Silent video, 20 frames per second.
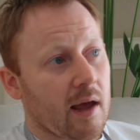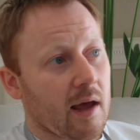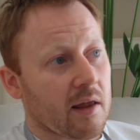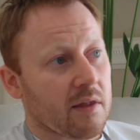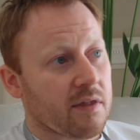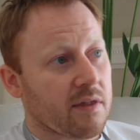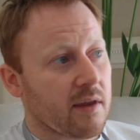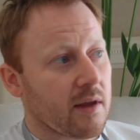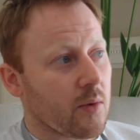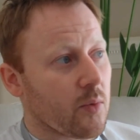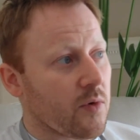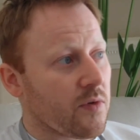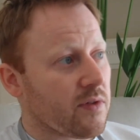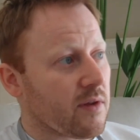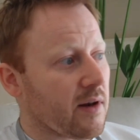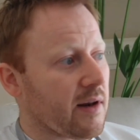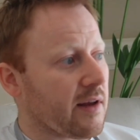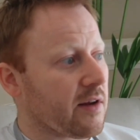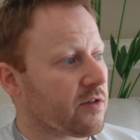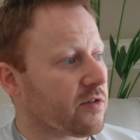I think with
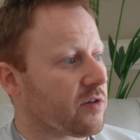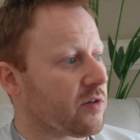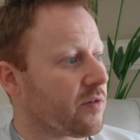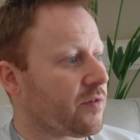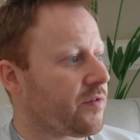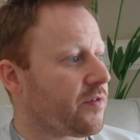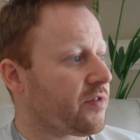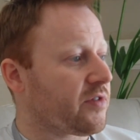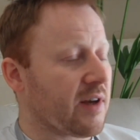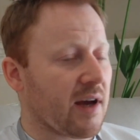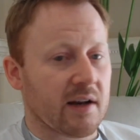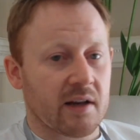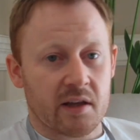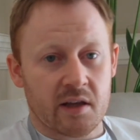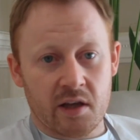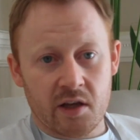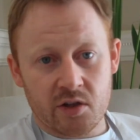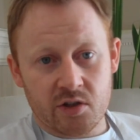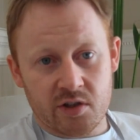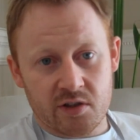the likes of Saturday
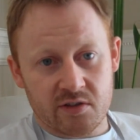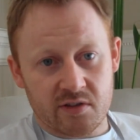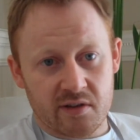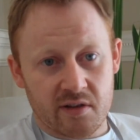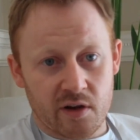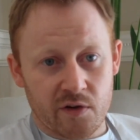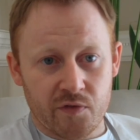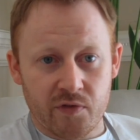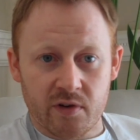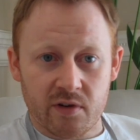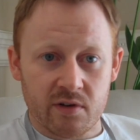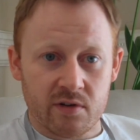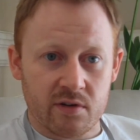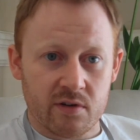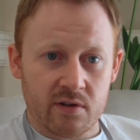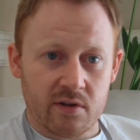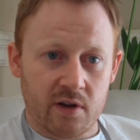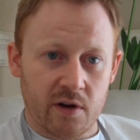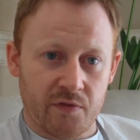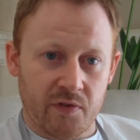Kitchens, a different
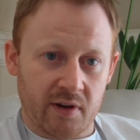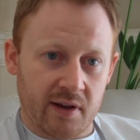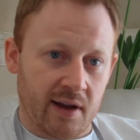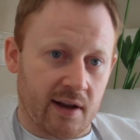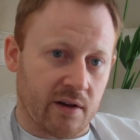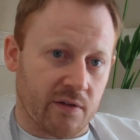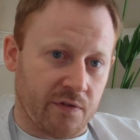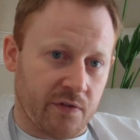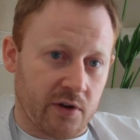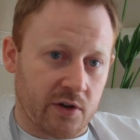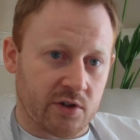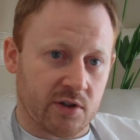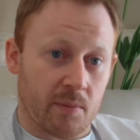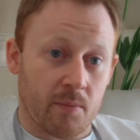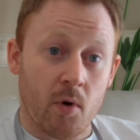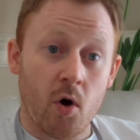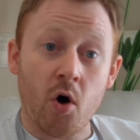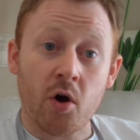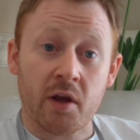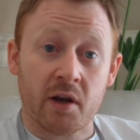different kettle of fish
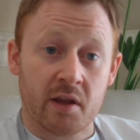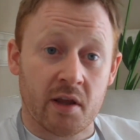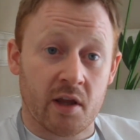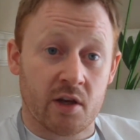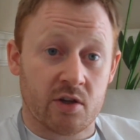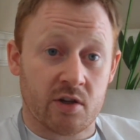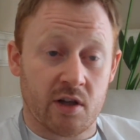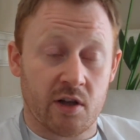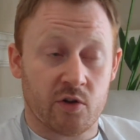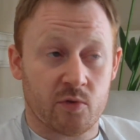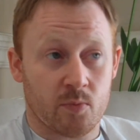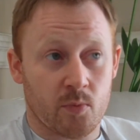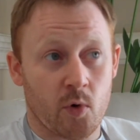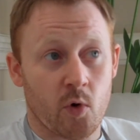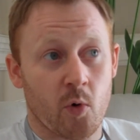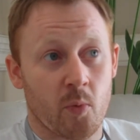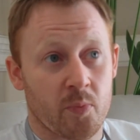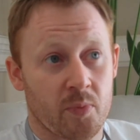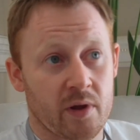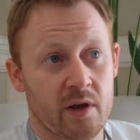and market kitchen, it's
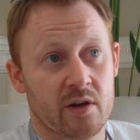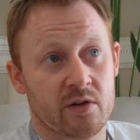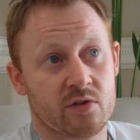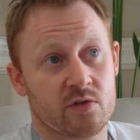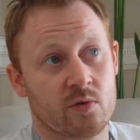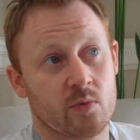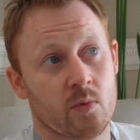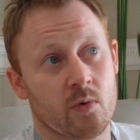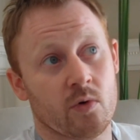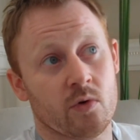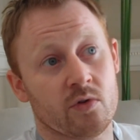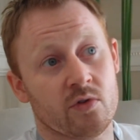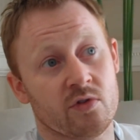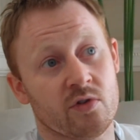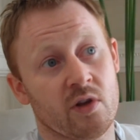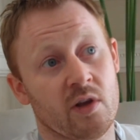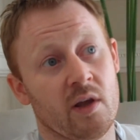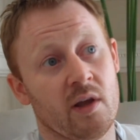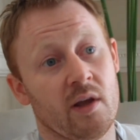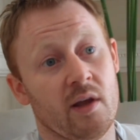more based towards